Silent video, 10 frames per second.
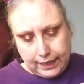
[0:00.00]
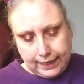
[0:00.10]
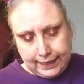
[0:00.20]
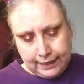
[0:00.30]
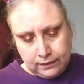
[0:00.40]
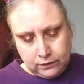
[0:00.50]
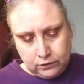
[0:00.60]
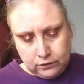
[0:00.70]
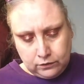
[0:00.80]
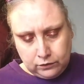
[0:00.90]

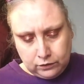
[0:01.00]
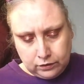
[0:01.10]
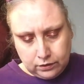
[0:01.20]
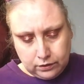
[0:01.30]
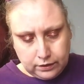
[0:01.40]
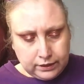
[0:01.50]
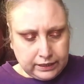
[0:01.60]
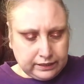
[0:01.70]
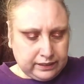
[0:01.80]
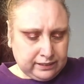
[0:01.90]
And
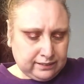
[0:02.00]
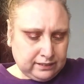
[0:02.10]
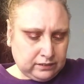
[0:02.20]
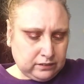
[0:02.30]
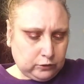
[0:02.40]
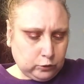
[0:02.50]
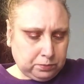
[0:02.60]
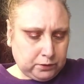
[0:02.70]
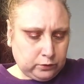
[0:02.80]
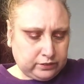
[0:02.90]
this is the
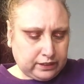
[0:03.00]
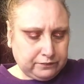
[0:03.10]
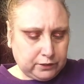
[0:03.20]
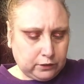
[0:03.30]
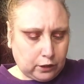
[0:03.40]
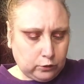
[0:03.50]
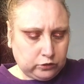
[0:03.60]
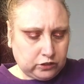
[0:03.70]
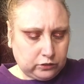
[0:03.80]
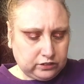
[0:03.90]
W7 Oh
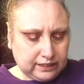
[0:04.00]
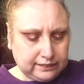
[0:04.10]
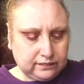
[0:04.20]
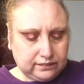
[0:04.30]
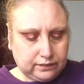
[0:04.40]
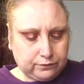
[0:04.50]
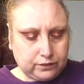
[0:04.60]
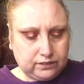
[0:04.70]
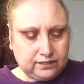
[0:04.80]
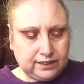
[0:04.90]
So Sensitive
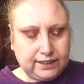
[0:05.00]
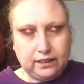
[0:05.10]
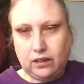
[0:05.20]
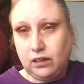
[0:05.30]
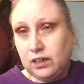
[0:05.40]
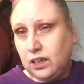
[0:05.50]
Concealer.